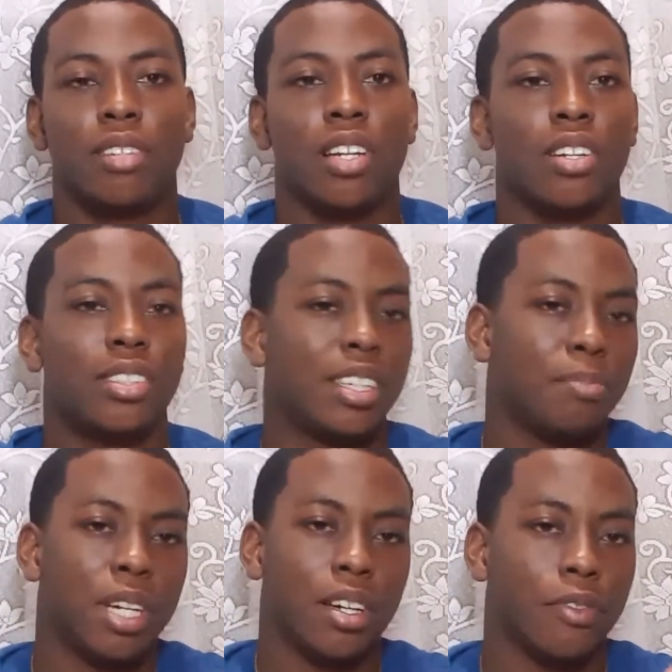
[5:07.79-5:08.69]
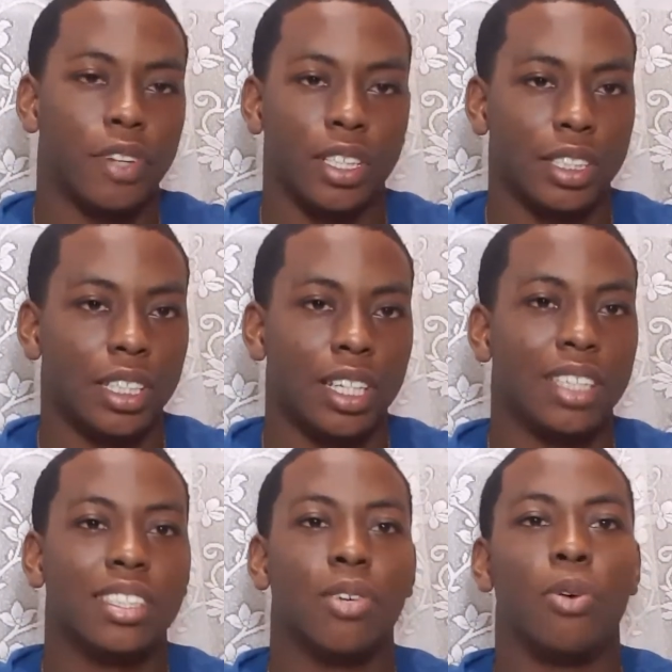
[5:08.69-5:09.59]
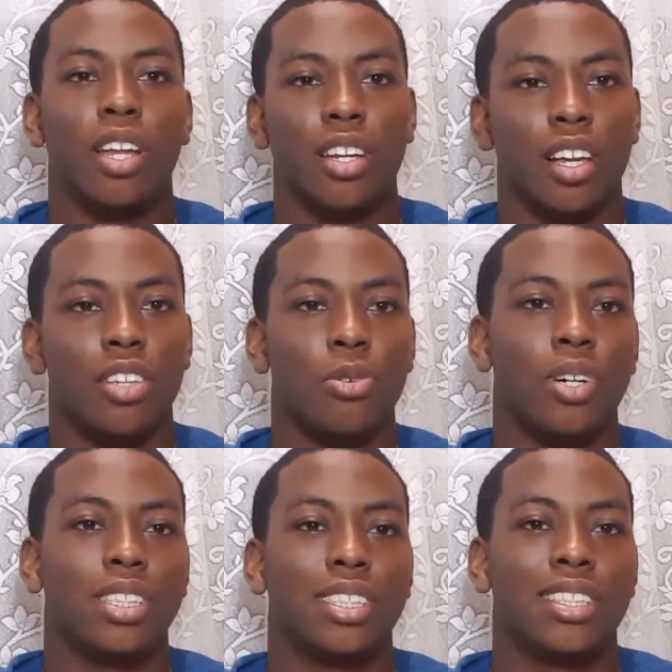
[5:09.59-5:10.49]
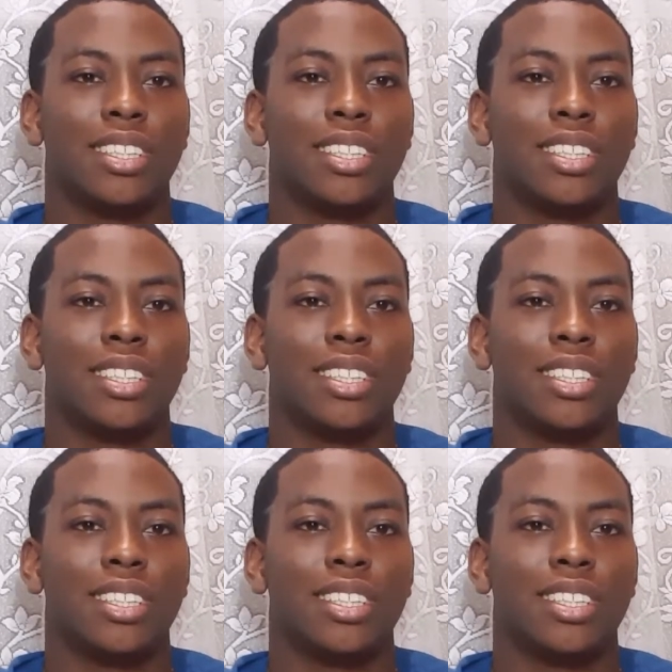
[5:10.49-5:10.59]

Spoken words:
nothing big and fancy, less than $1 US